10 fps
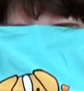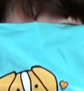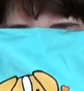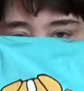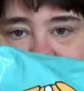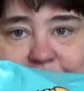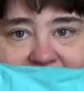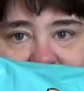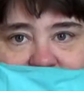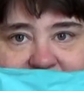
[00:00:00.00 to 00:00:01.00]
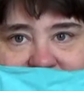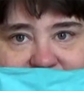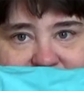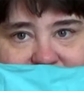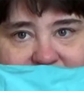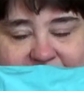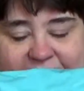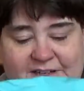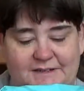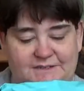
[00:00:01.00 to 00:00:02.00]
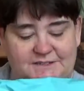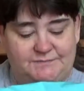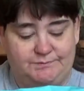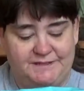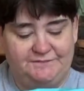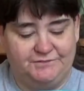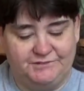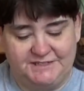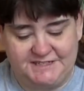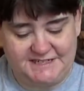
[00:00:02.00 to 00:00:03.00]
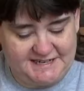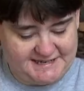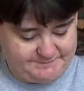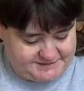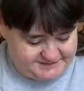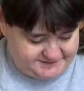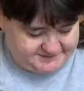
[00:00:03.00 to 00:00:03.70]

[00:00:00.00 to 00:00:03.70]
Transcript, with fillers: doing Pet Treater. pretty full this time, so